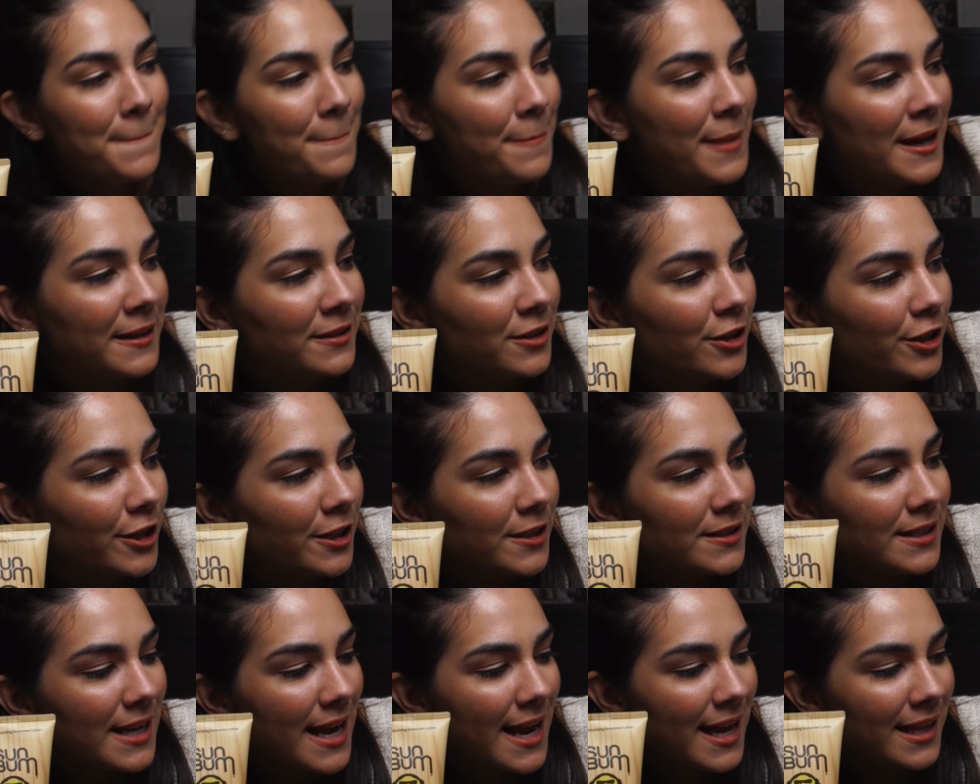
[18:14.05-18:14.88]

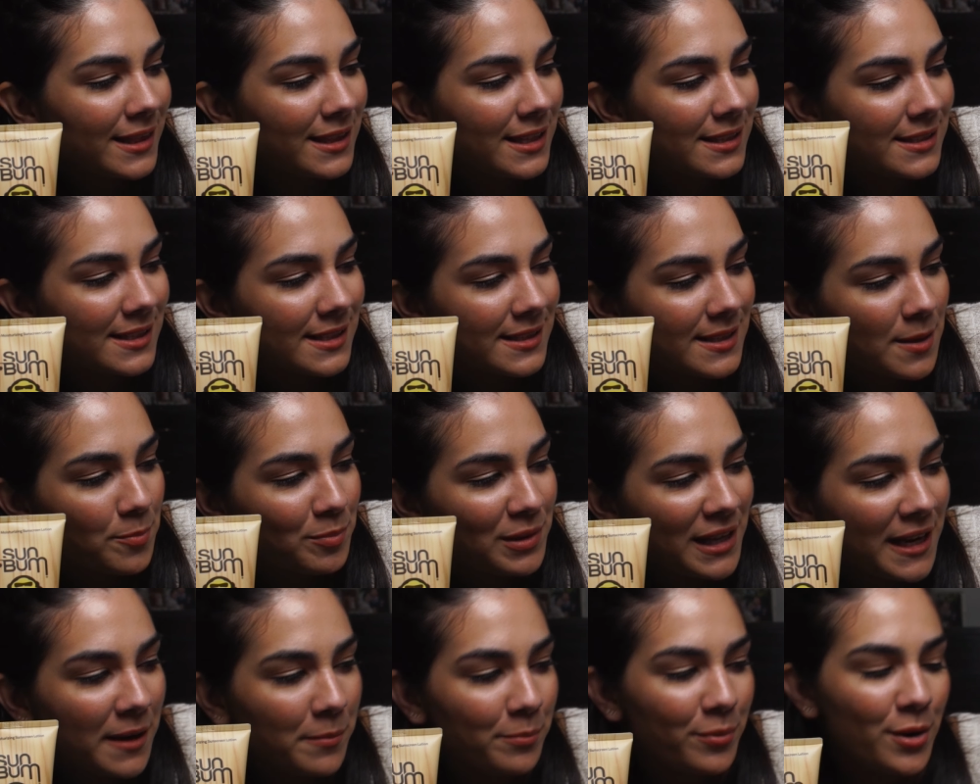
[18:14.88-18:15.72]
Benders, and this is the
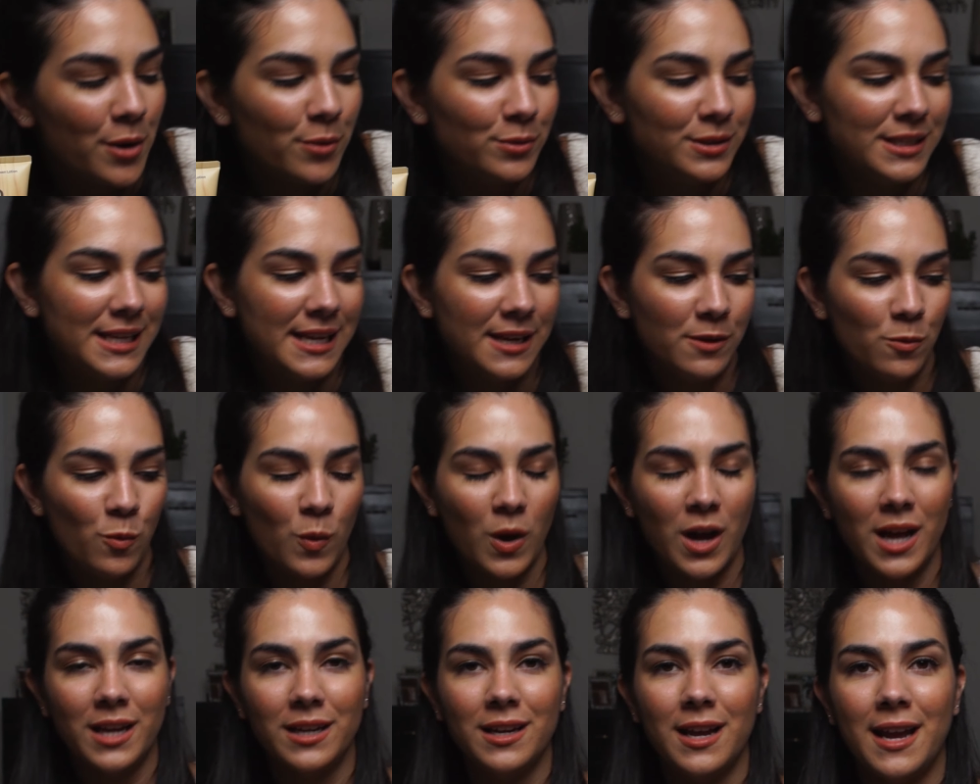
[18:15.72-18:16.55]
plant protein
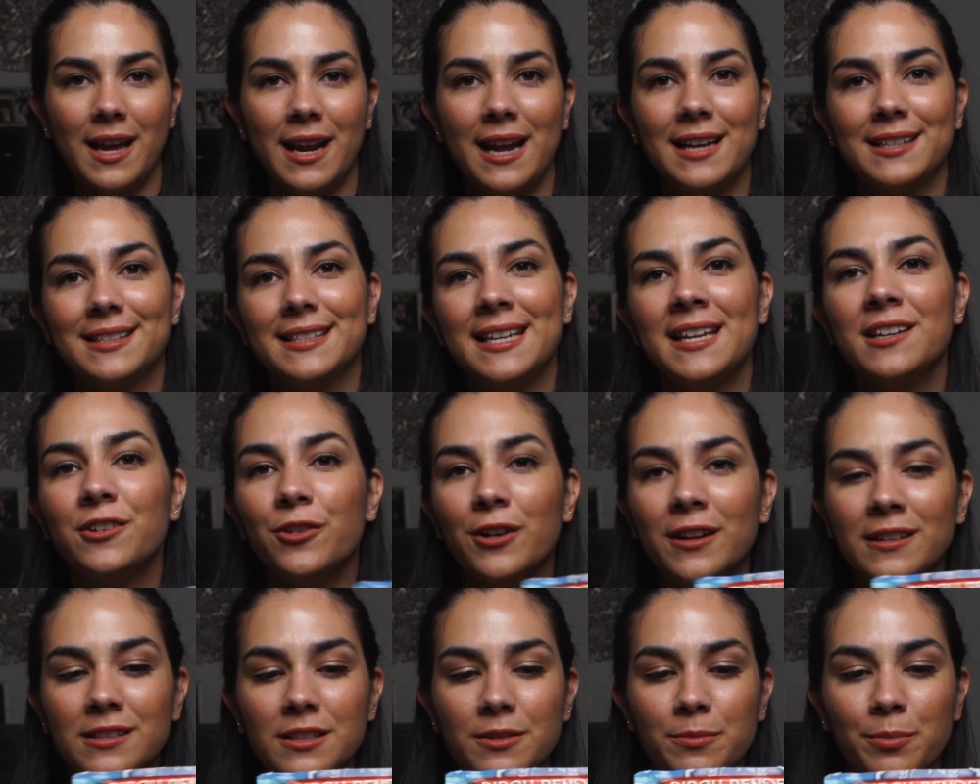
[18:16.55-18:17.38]
one. It has 10
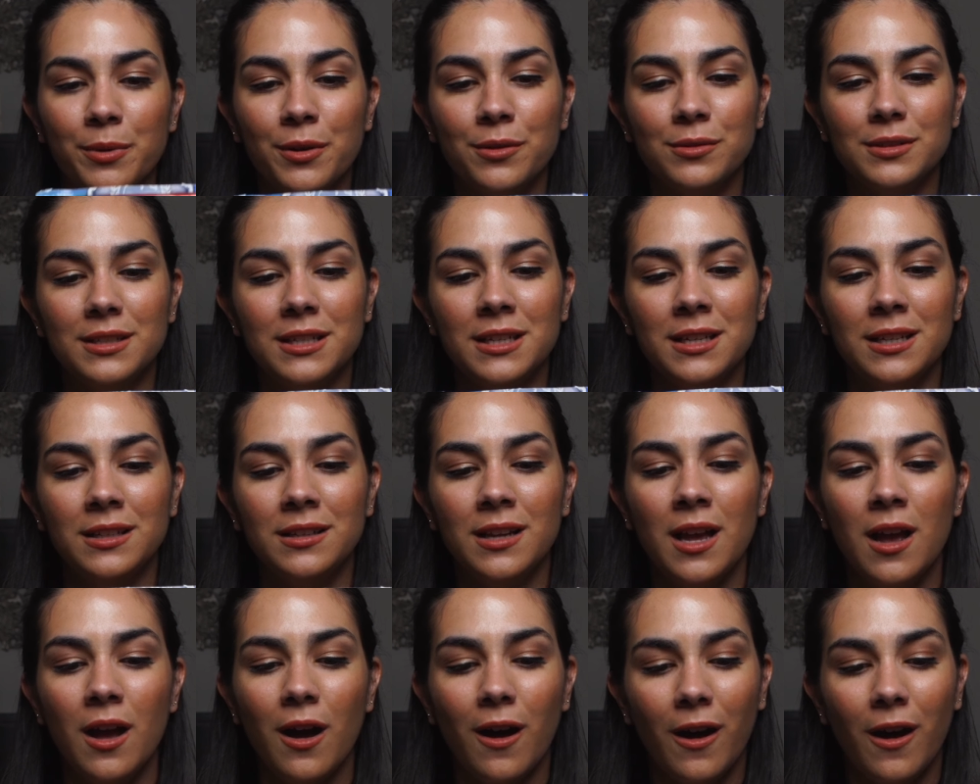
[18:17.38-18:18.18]
grams of protein.